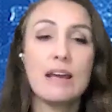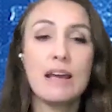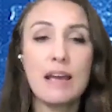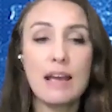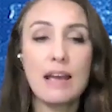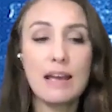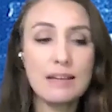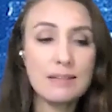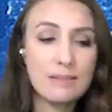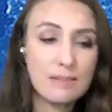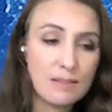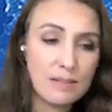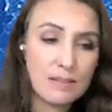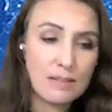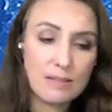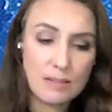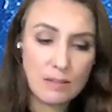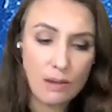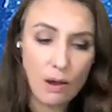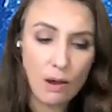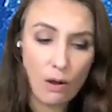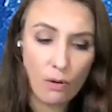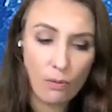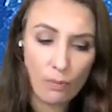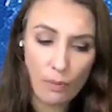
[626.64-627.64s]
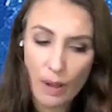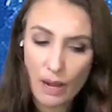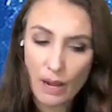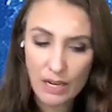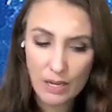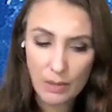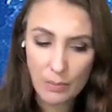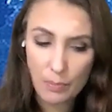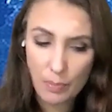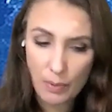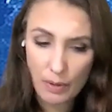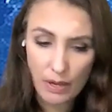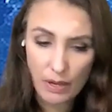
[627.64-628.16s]
Is this already
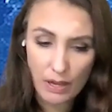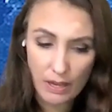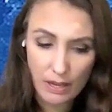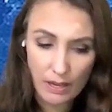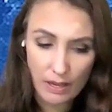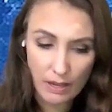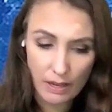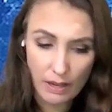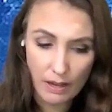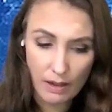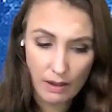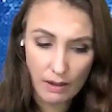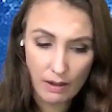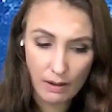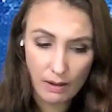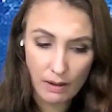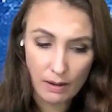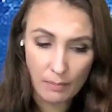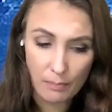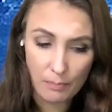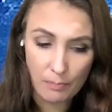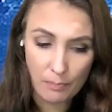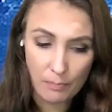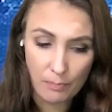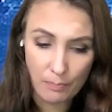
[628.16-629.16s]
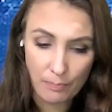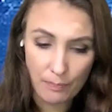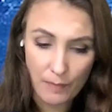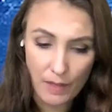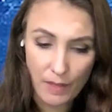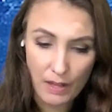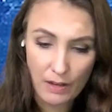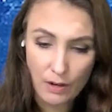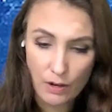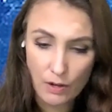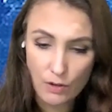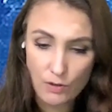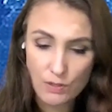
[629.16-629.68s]
being, I
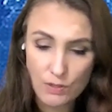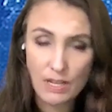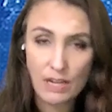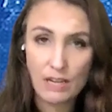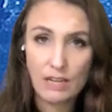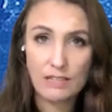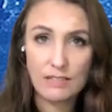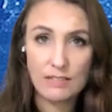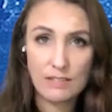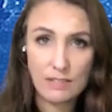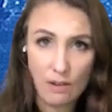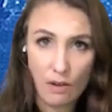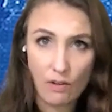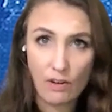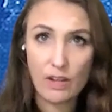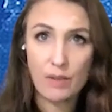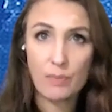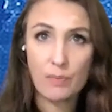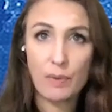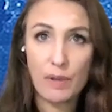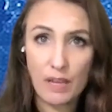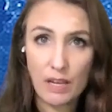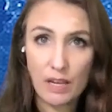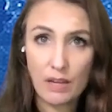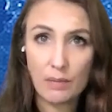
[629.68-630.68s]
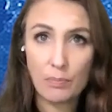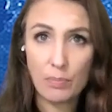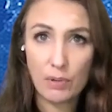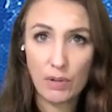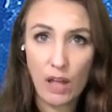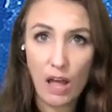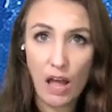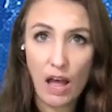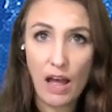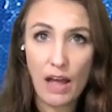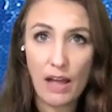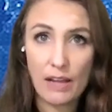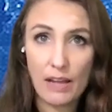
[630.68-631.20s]
know you said it's already being
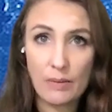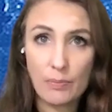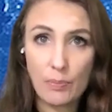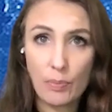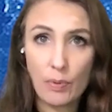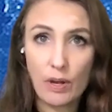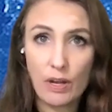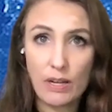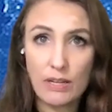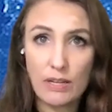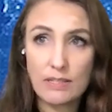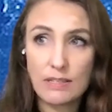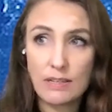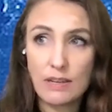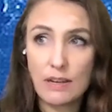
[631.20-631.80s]
applied, but